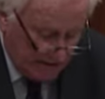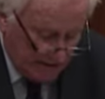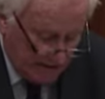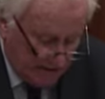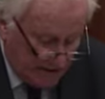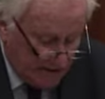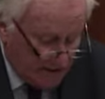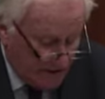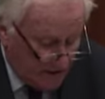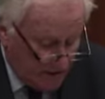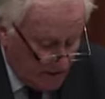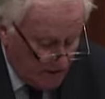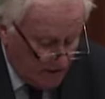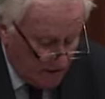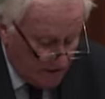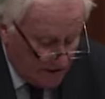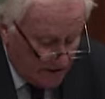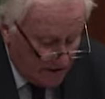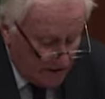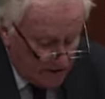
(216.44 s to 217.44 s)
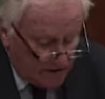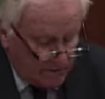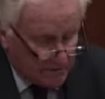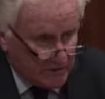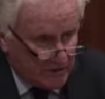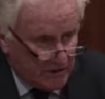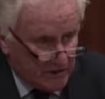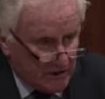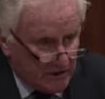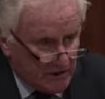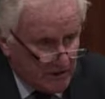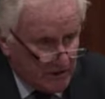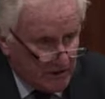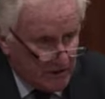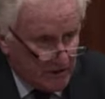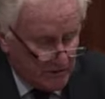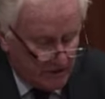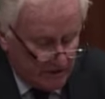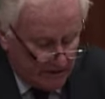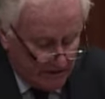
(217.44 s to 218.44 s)
that in normal
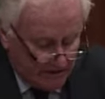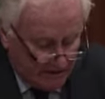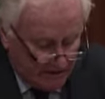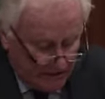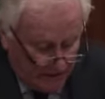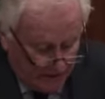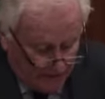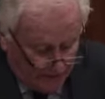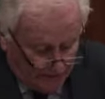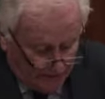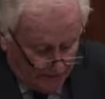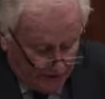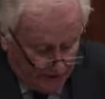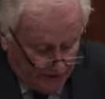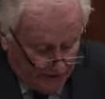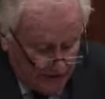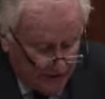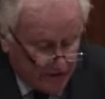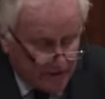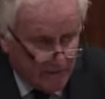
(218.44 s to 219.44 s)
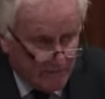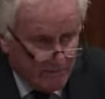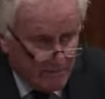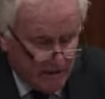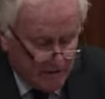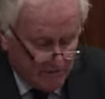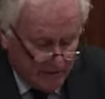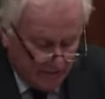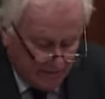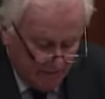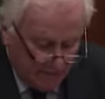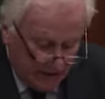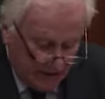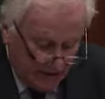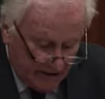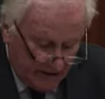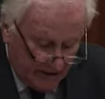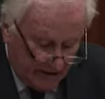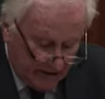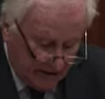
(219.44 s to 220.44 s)
circumstances, the tariff, that is the minimum
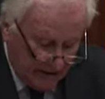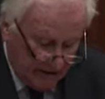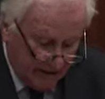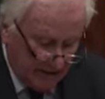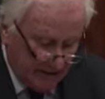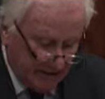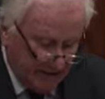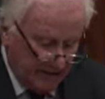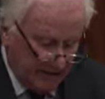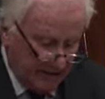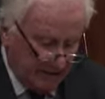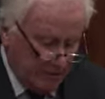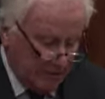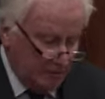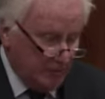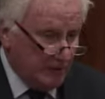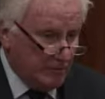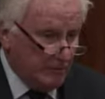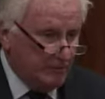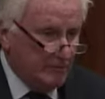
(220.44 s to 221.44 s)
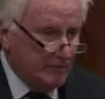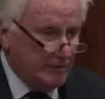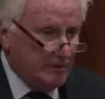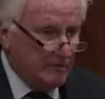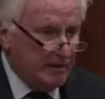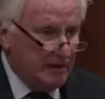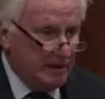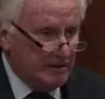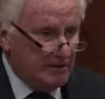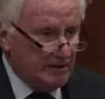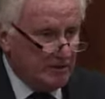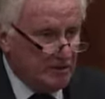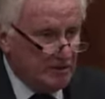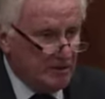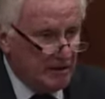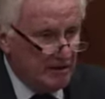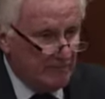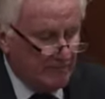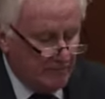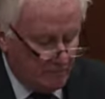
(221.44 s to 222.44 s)
period that they would be required to
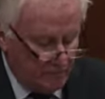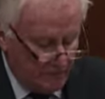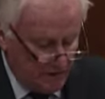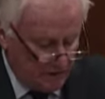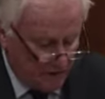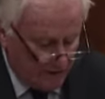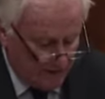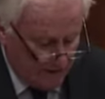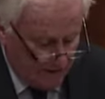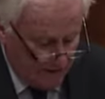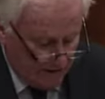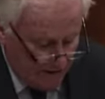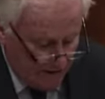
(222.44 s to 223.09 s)
serve in prison